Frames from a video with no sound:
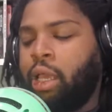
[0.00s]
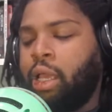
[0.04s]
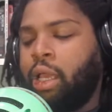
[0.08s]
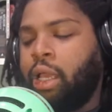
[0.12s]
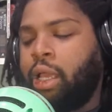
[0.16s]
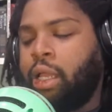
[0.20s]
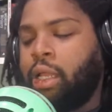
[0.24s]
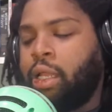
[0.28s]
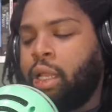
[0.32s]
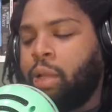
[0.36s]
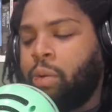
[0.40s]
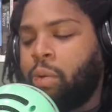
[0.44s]

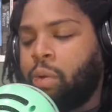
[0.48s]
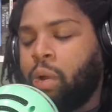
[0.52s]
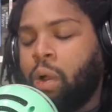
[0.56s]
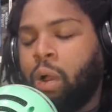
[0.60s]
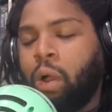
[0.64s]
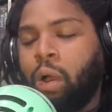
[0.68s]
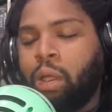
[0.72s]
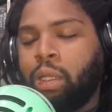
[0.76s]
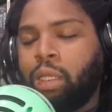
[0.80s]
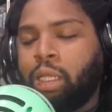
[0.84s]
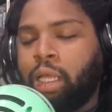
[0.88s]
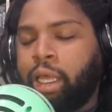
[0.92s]
And they were
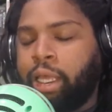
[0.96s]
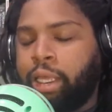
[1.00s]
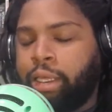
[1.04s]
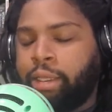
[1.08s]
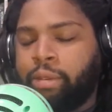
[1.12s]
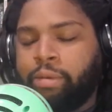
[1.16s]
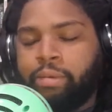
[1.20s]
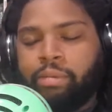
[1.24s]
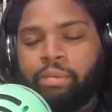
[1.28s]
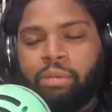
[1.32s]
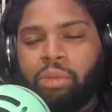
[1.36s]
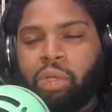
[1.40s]
all like,
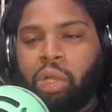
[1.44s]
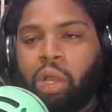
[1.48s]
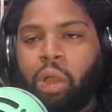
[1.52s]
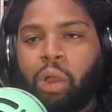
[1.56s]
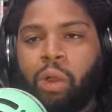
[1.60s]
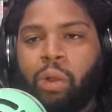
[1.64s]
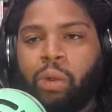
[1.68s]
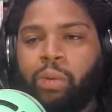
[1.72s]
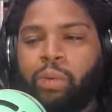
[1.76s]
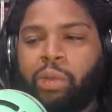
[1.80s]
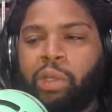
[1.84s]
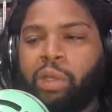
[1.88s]

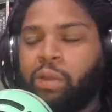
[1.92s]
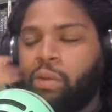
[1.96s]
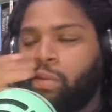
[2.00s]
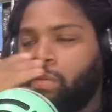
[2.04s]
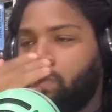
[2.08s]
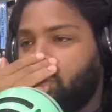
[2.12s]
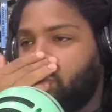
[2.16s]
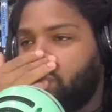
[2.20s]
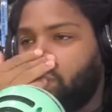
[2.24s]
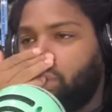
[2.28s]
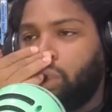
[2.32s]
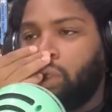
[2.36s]
no, we
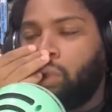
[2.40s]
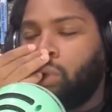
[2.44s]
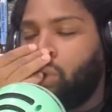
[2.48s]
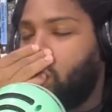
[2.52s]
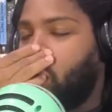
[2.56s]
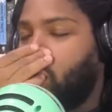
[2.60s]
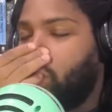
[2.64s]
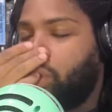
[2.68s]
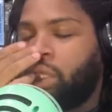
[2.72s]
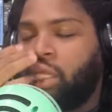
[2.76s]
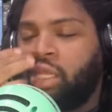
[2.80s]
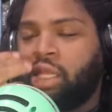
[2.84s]
don't
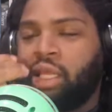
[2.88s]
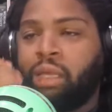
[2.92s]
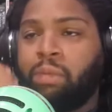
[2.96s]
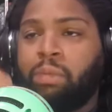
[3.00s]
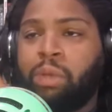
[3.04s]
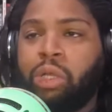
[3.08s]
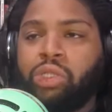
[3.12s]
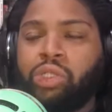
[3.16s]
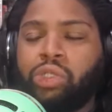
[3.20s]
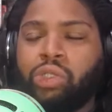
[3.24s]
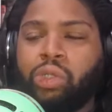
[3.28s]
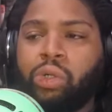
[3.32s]
know anything
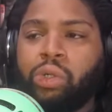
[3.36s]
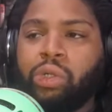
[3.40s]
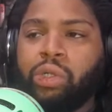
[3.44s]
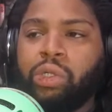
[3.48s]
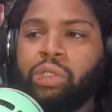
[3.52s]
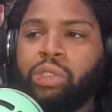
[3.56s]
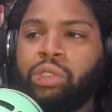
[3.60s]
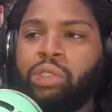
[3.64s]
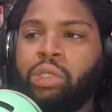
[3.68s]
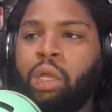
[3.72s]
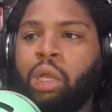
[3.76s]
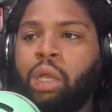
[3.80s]
about
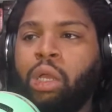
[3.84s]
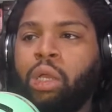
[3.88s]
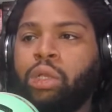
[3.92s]
swords.